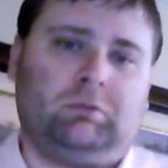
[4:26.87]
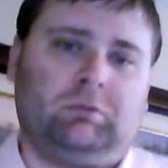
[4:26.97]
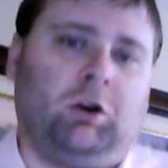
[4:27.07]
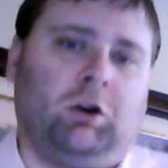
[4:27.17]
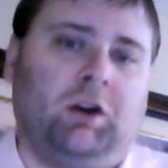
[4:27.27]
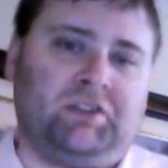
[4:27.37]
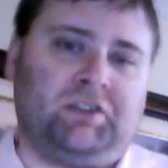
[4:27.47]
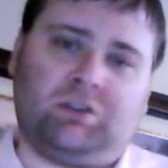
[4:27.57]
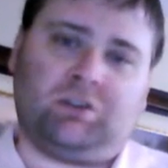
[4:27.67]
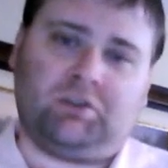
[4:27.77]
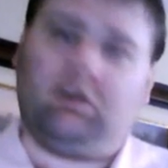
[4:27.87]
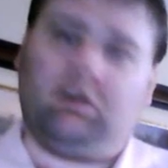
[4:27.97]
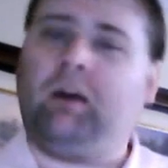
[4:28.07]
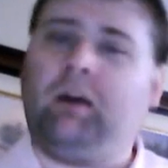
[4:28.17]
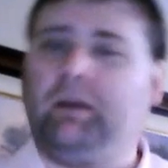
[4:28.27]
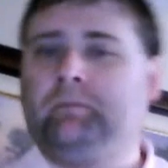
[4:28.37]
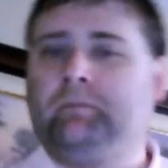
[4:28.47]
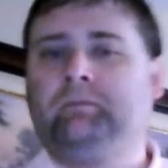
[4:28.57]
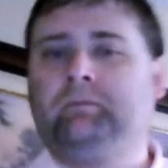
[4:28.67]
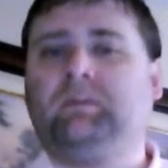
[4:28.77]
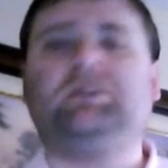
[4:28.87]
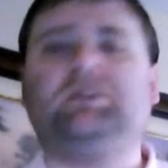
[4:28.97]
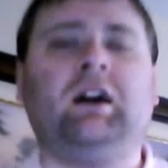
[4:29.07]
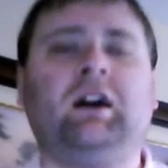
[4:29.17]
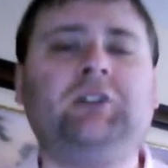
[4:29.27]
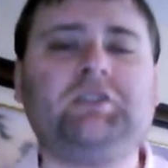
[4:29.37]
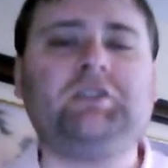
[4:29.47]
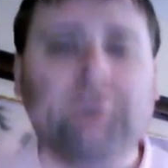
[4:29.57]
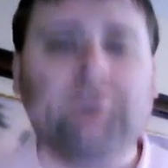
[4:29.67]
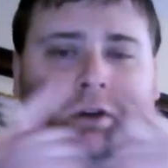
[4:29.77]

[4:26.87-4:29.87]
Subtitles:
causes a tsunami. God just